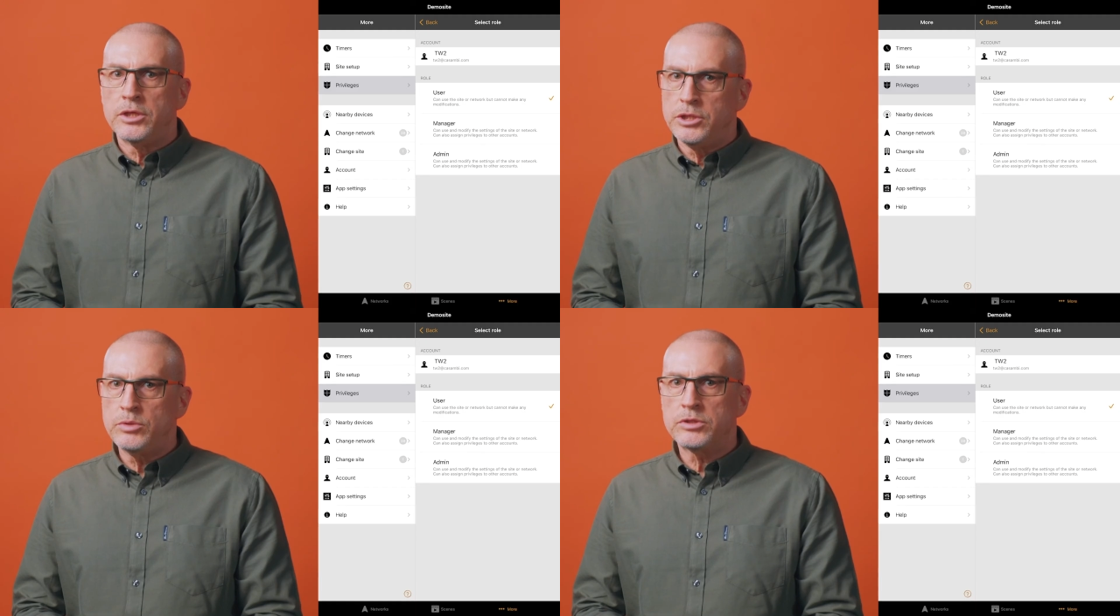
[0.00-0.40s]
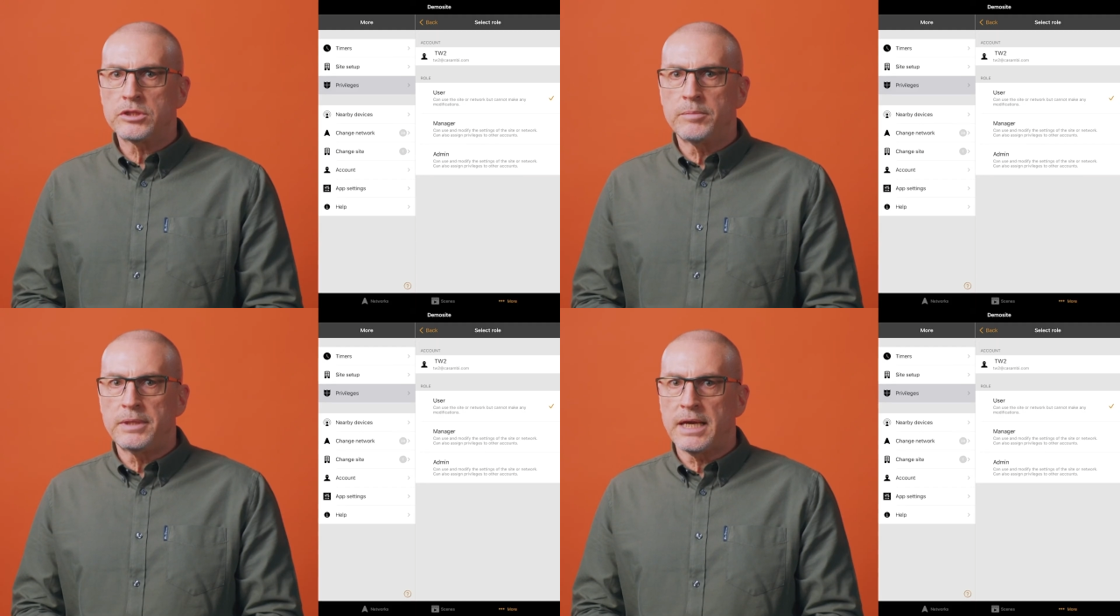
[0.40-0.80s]
Users
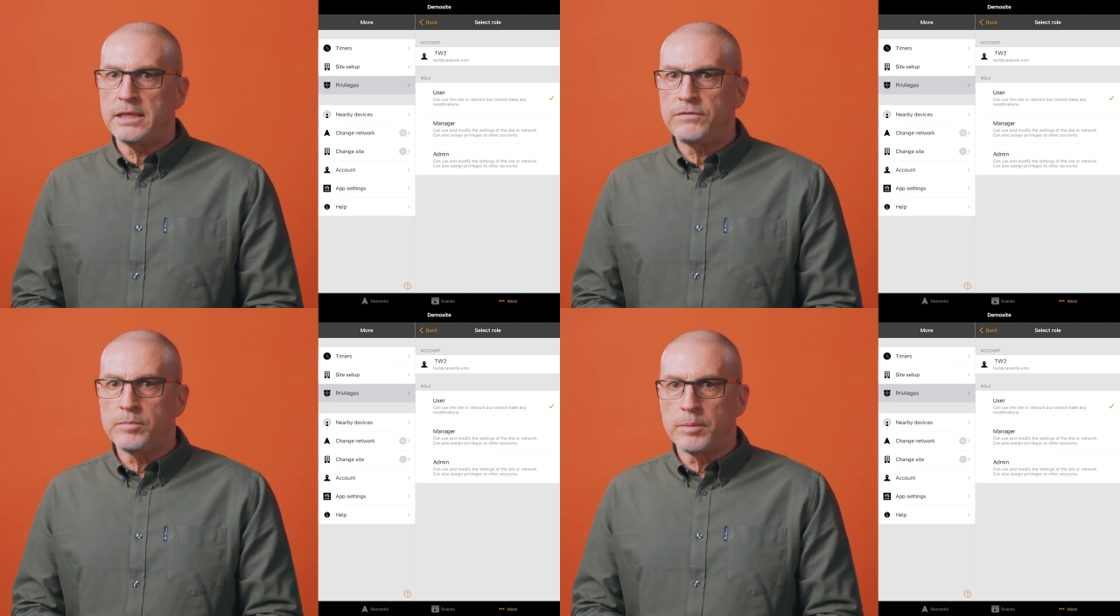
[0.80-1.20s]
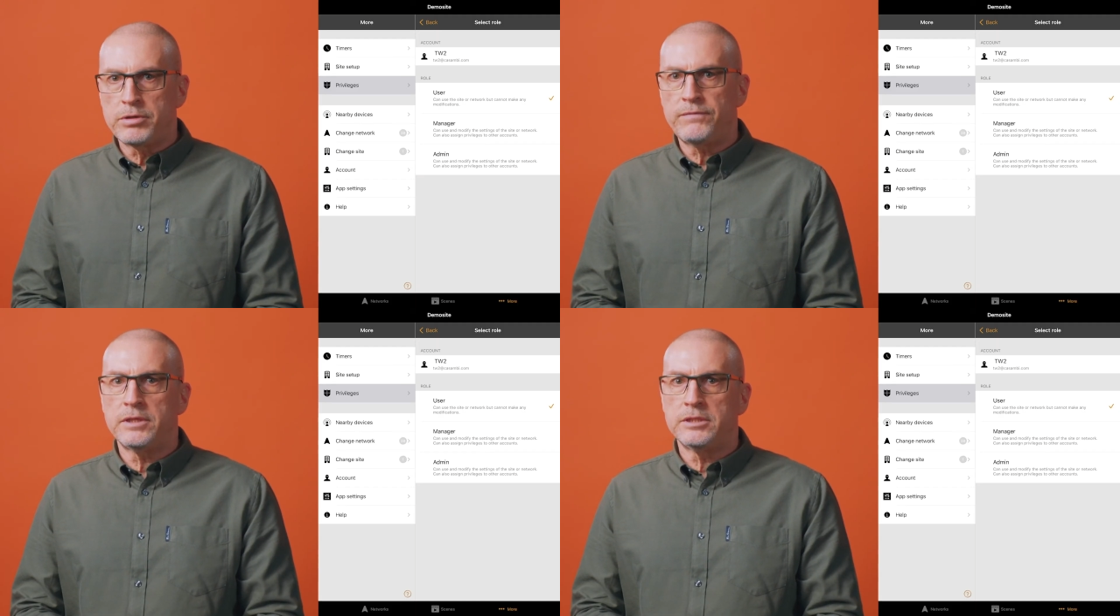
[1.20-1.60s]
can be added from the
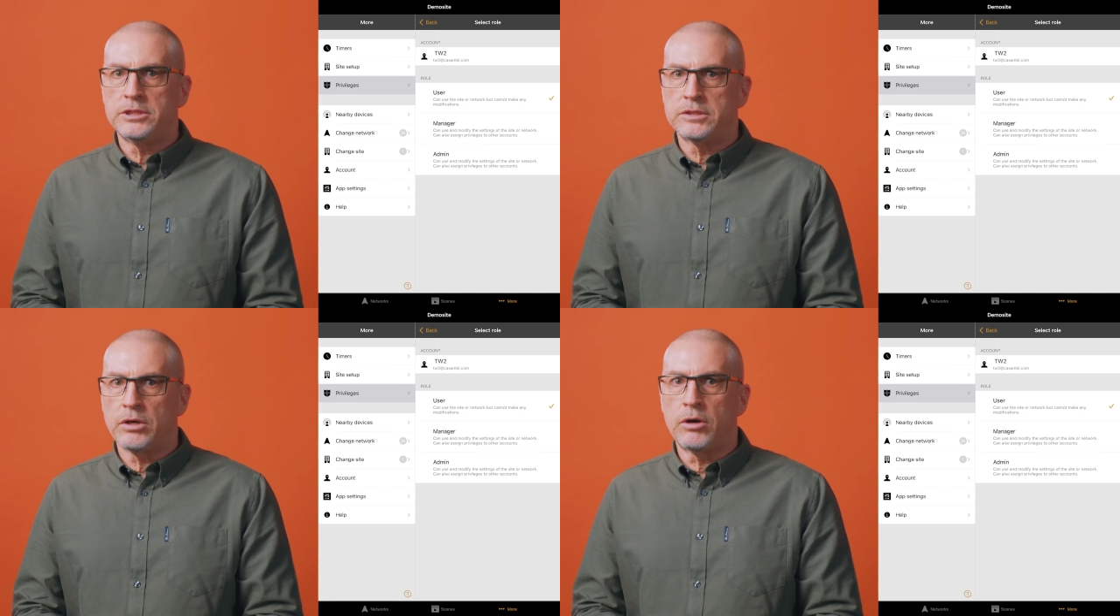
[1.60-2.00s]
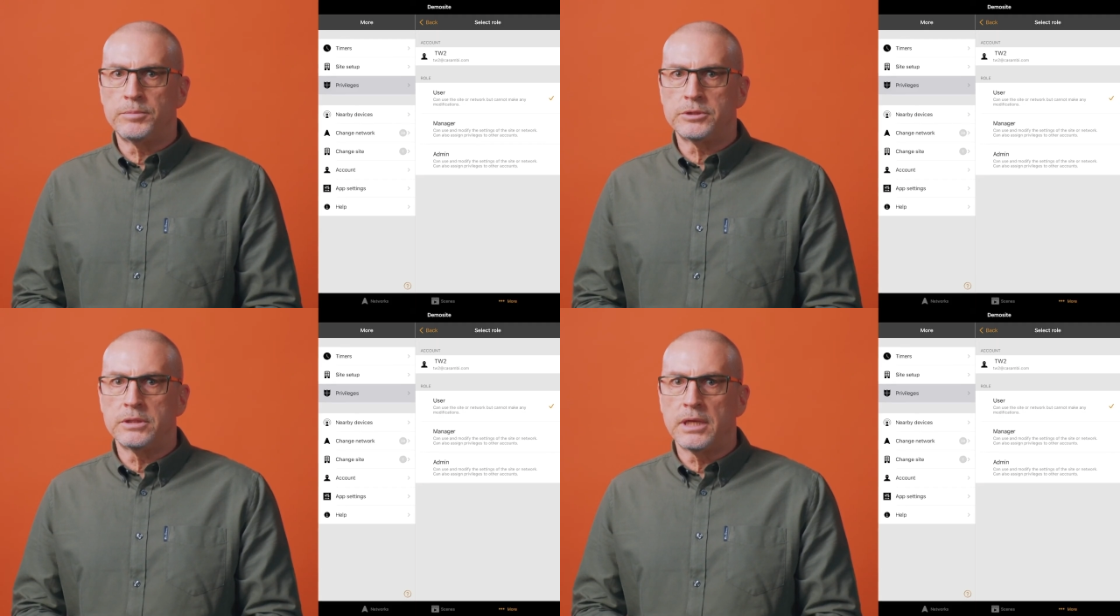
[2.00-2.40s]
privileges
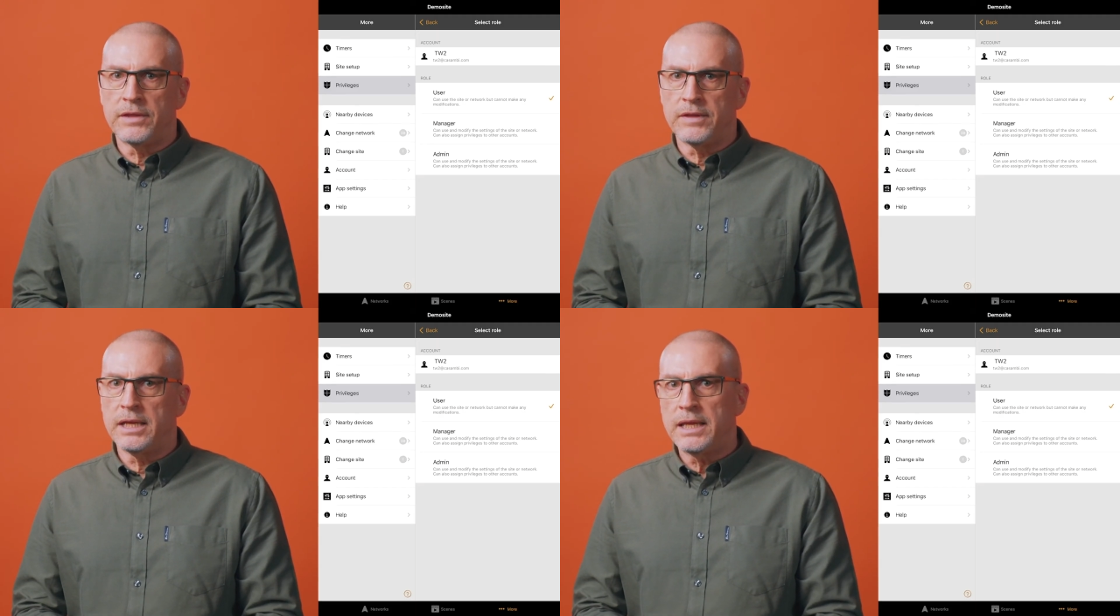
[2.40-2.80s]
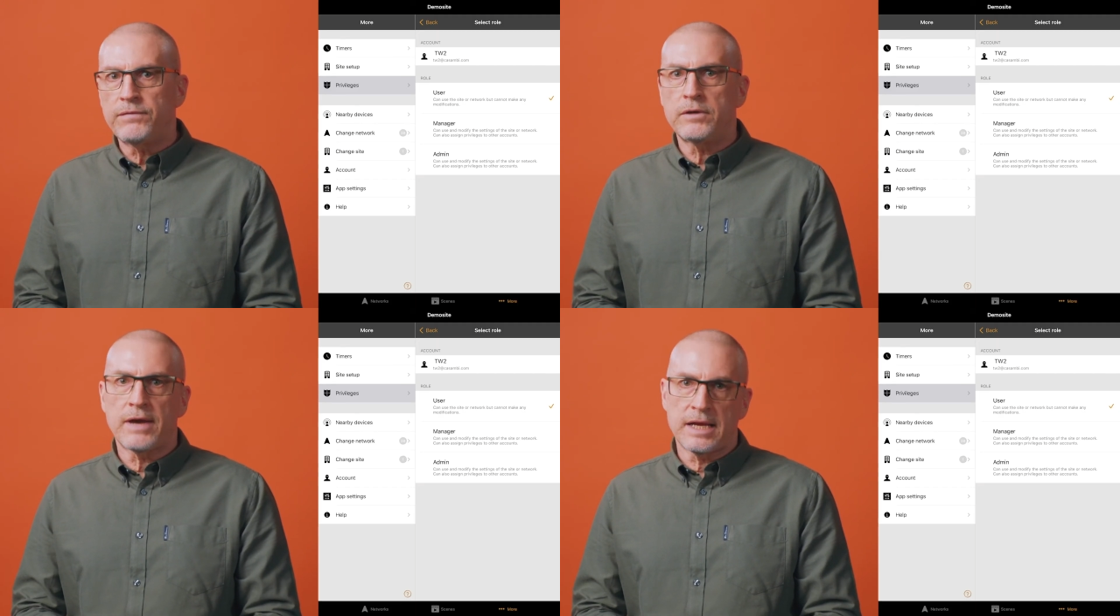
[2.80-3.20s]
option, and their
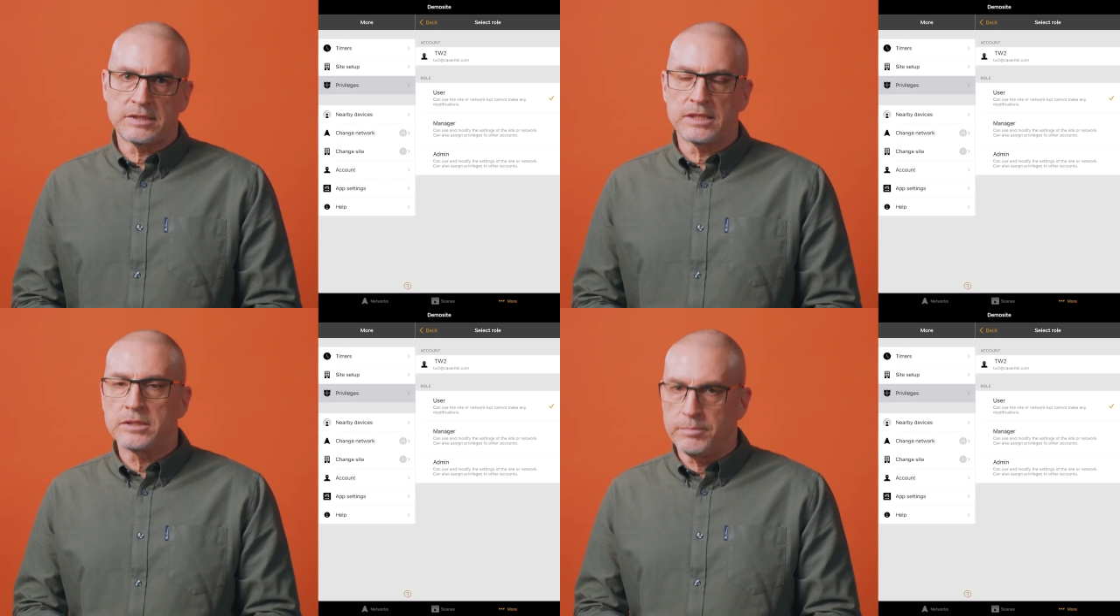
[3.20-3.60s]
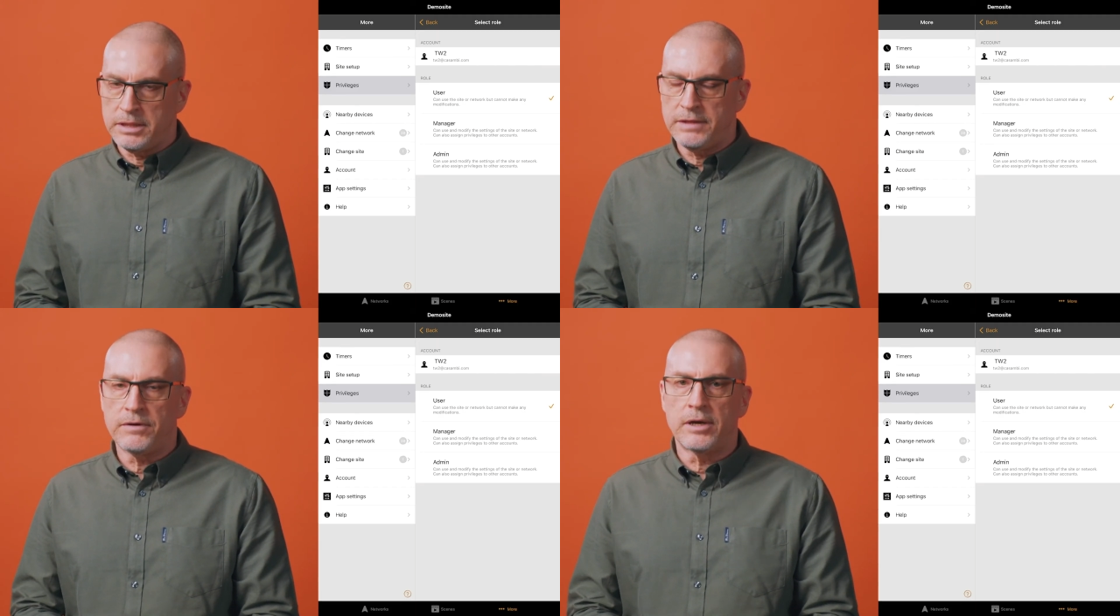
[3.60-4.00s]
level of access can be
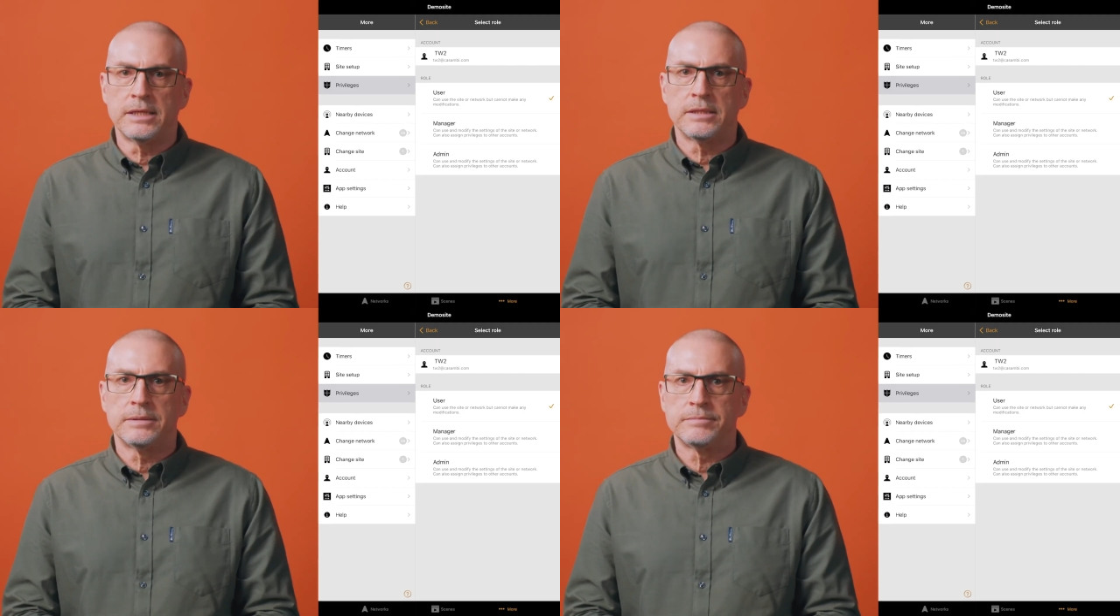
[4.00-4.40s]
defined.